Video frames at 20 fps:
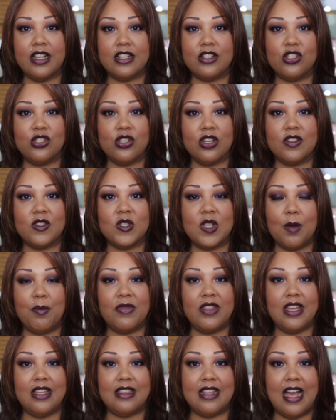Is just
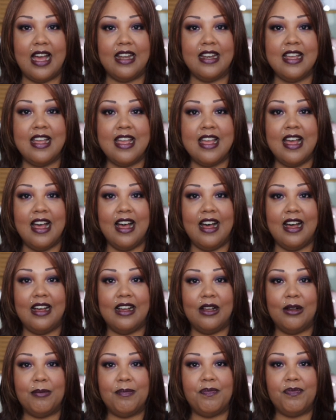something that
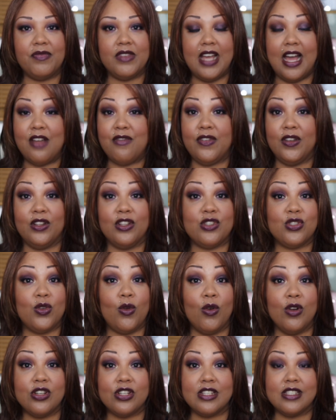I feel is
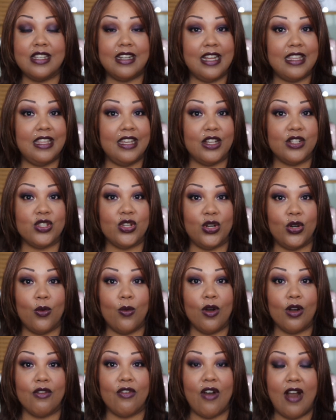gorgeous, and I think it's going to
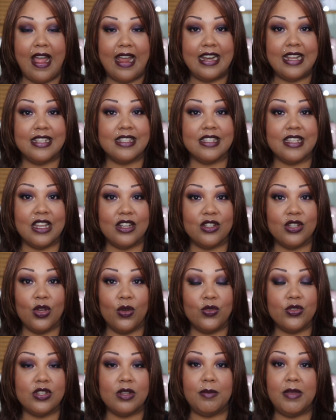work for any skin
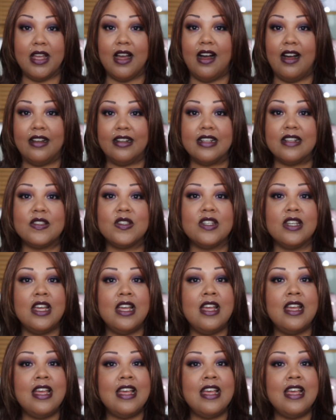tone, to be honest.